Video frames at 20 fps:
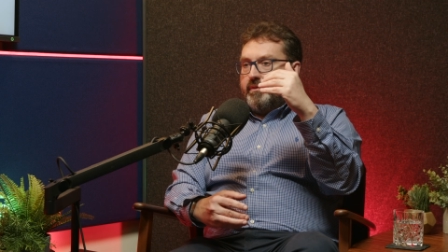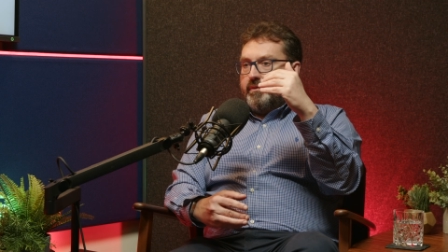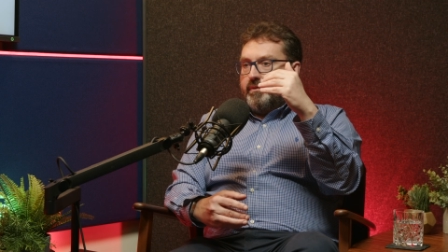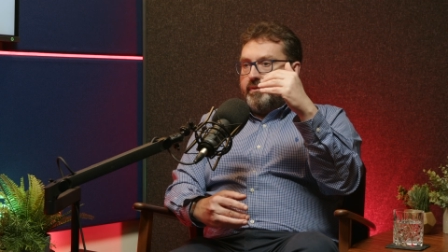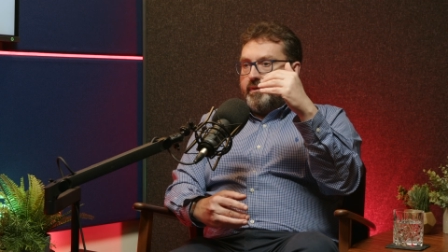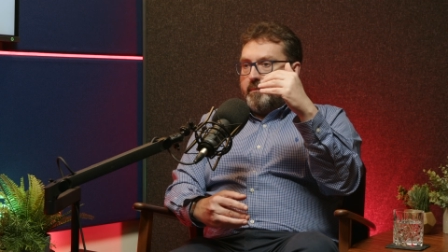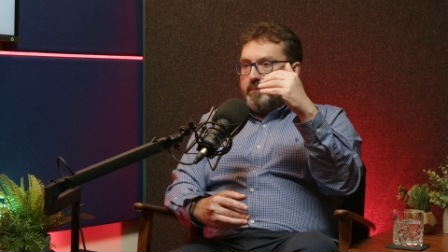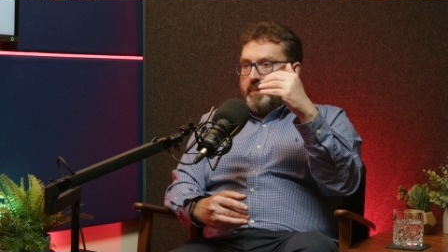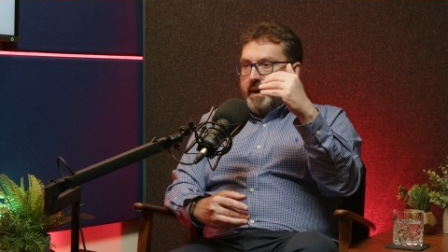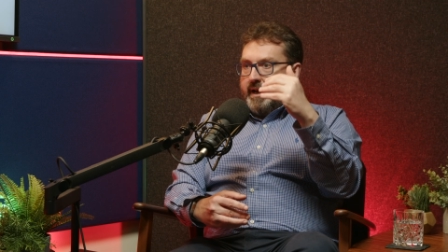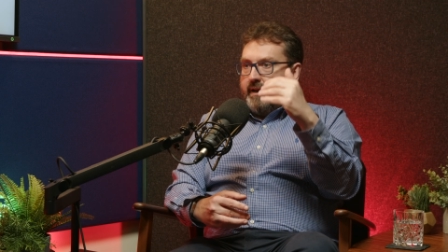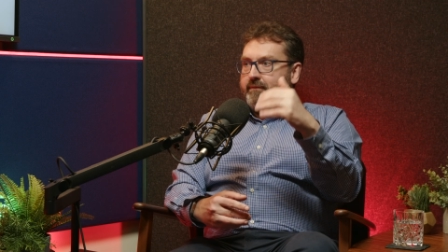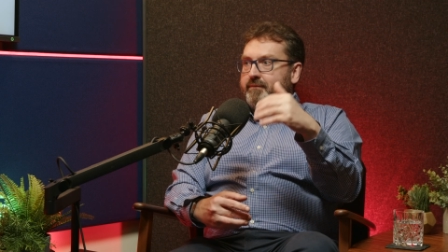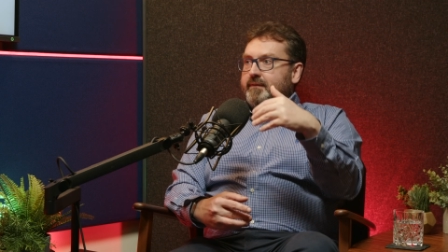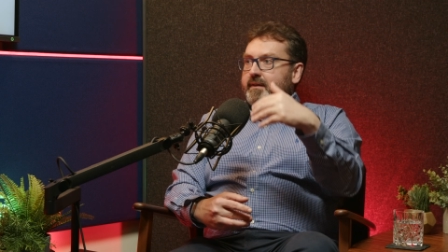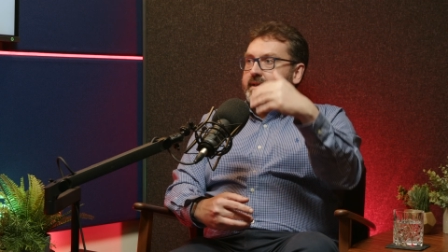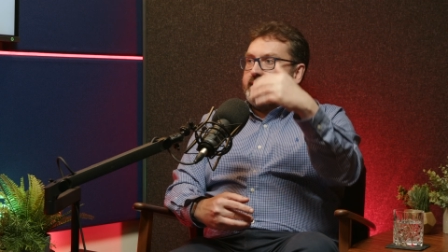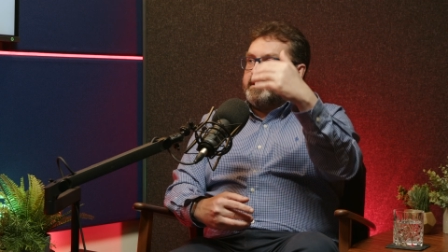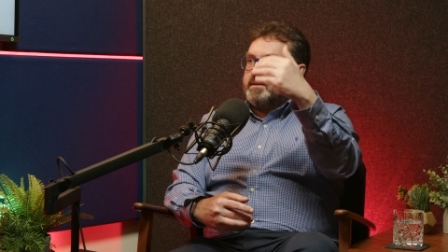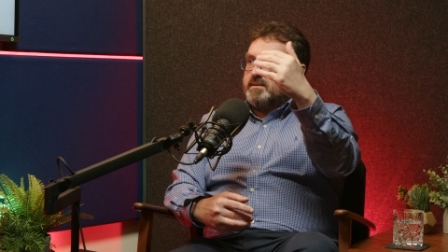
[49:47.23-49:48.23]
the
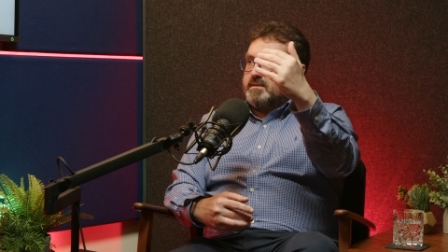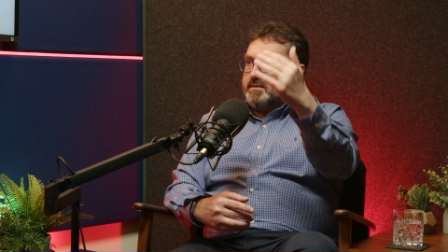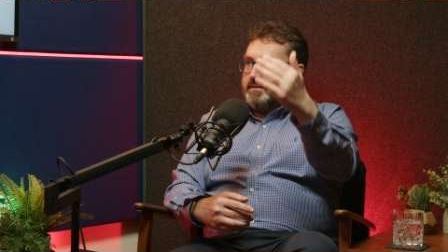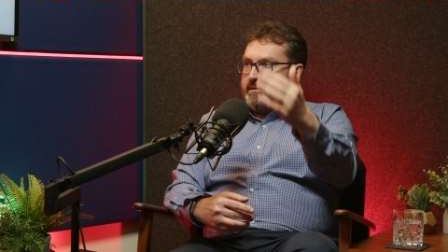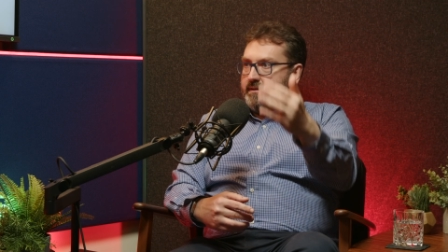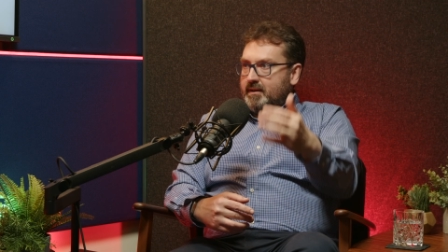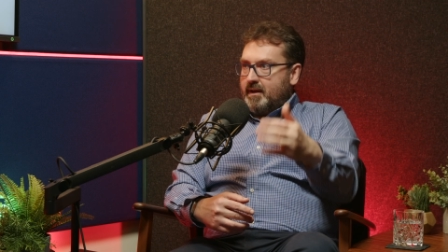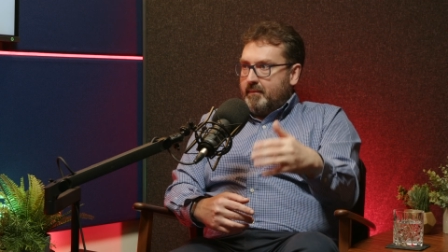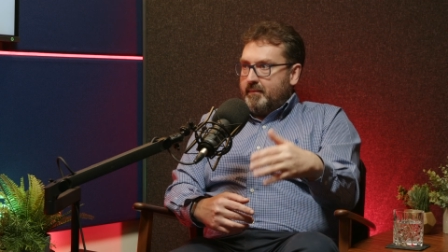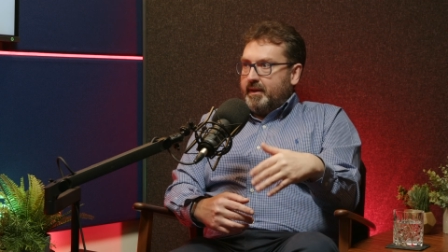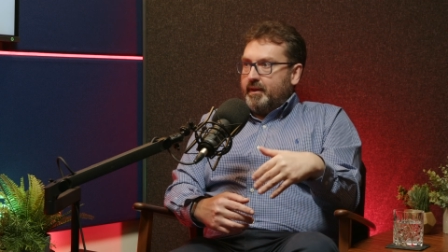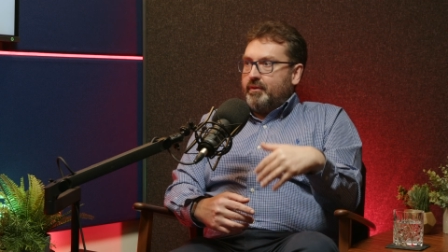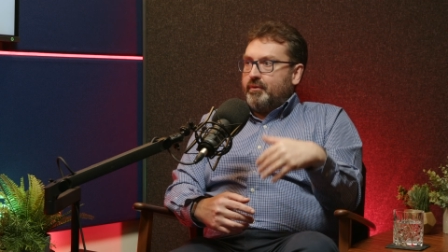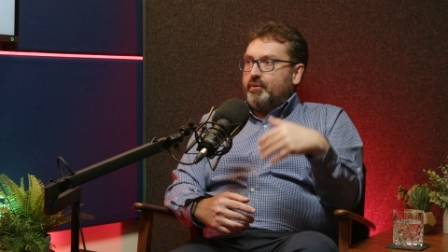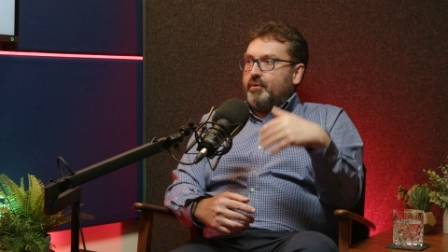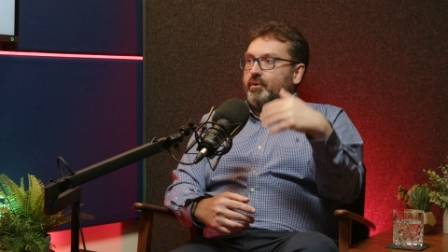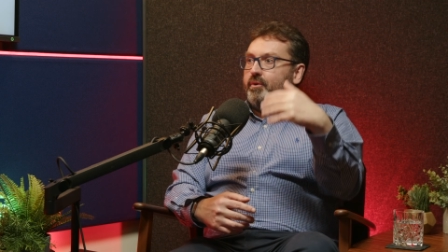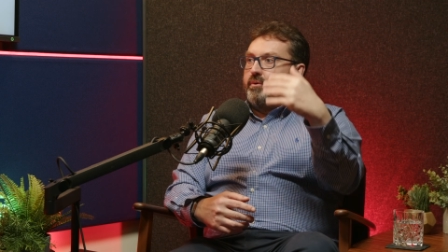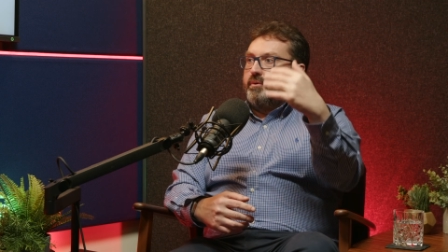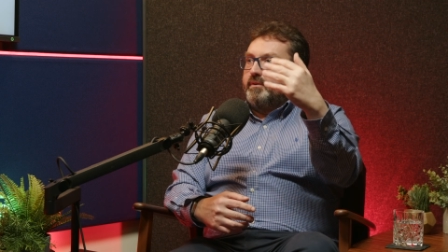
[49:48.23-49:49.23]
benefits coming
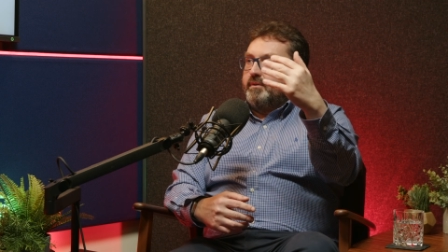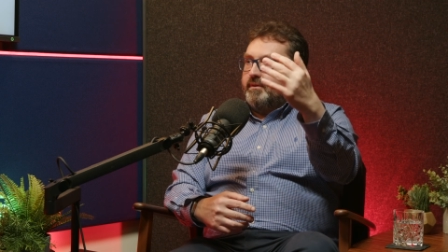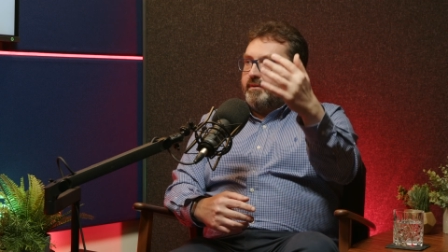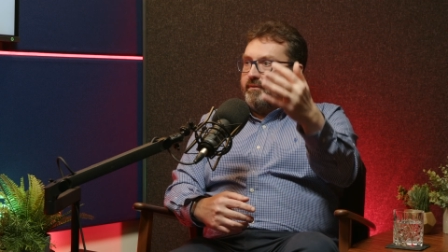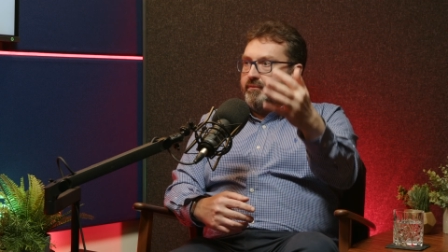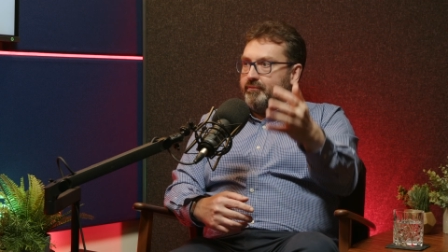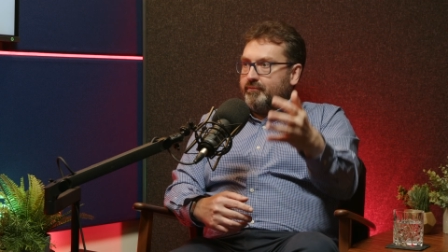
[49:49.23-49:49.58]
through